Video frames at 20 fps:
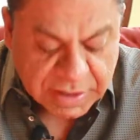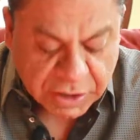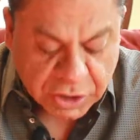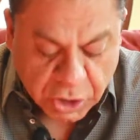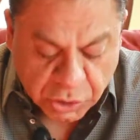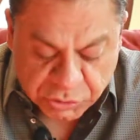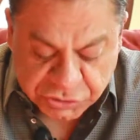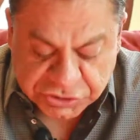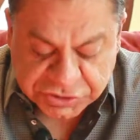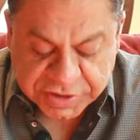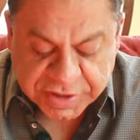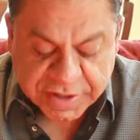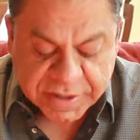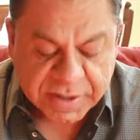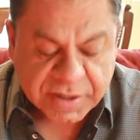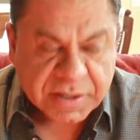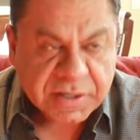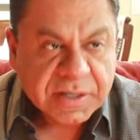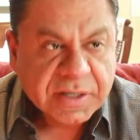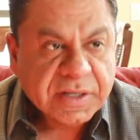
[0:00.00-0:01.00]

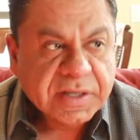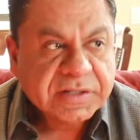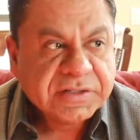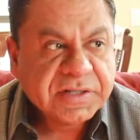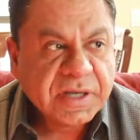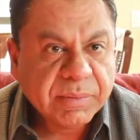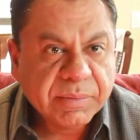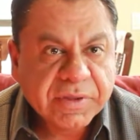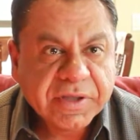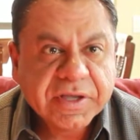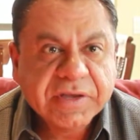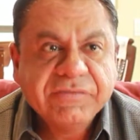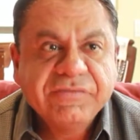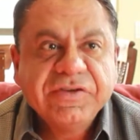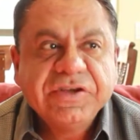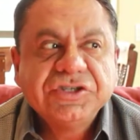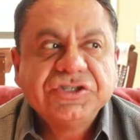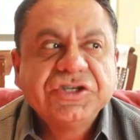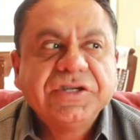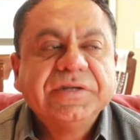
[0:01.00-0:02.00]
ghosting, doubling of
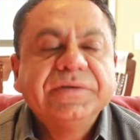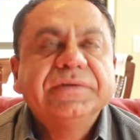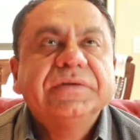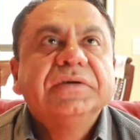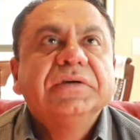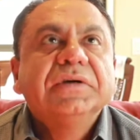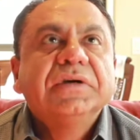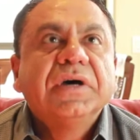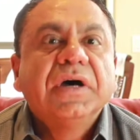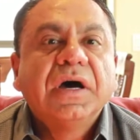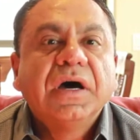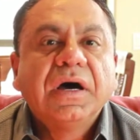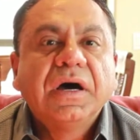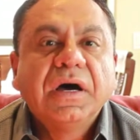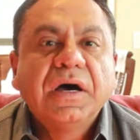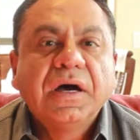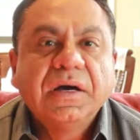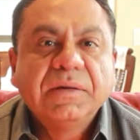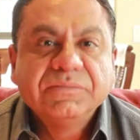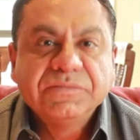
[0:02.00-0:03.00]
vision,
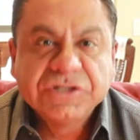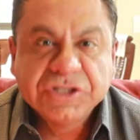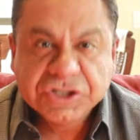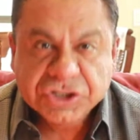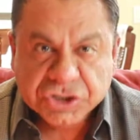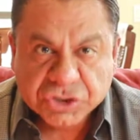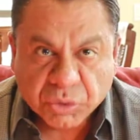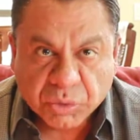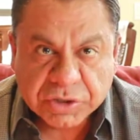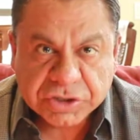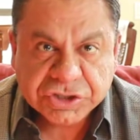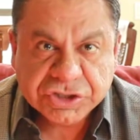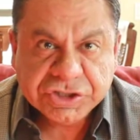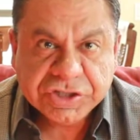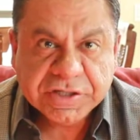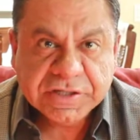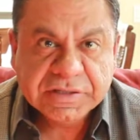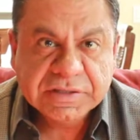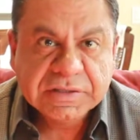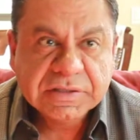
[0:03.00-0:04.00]
Um,
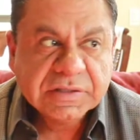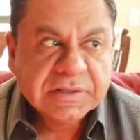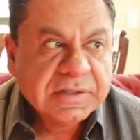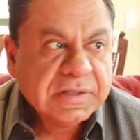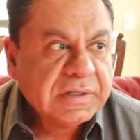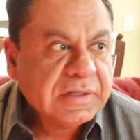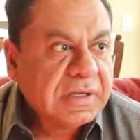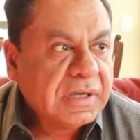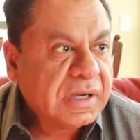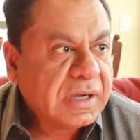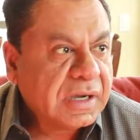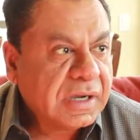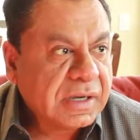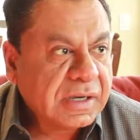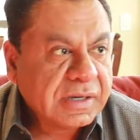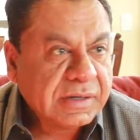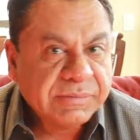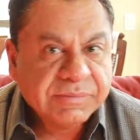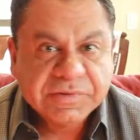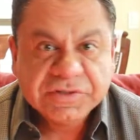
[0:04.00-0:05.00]
distortion,
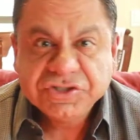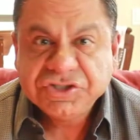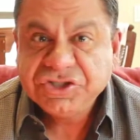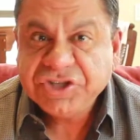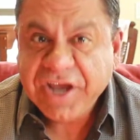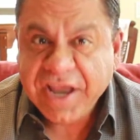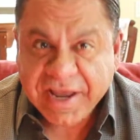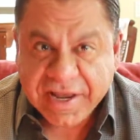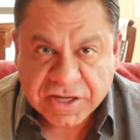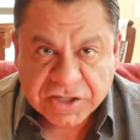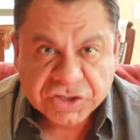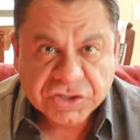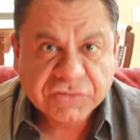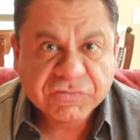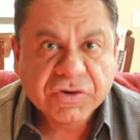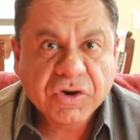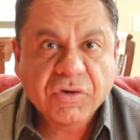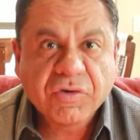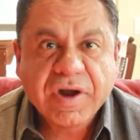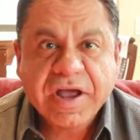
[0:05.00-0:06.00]
um, change of
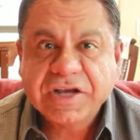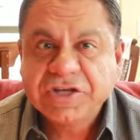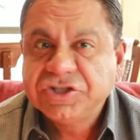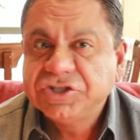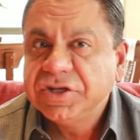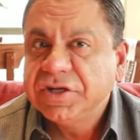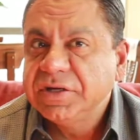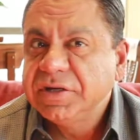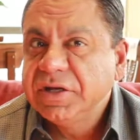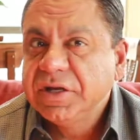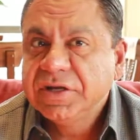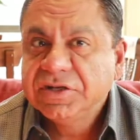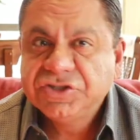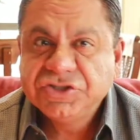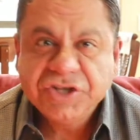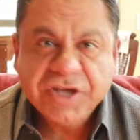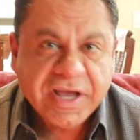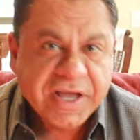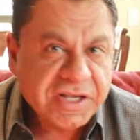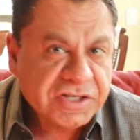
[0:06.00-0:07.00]
correction,
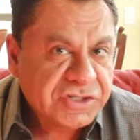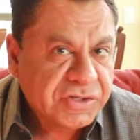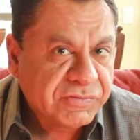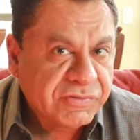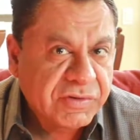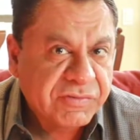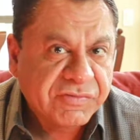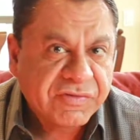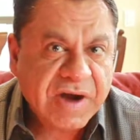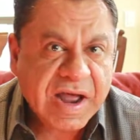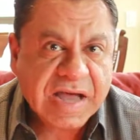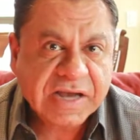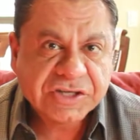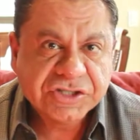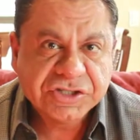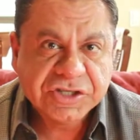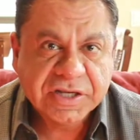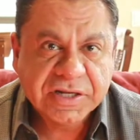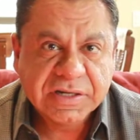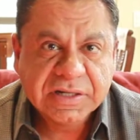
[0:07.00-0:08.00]
change of
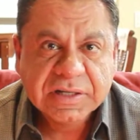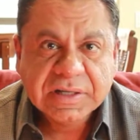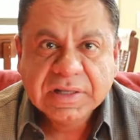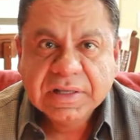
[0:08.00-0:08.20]
refraction,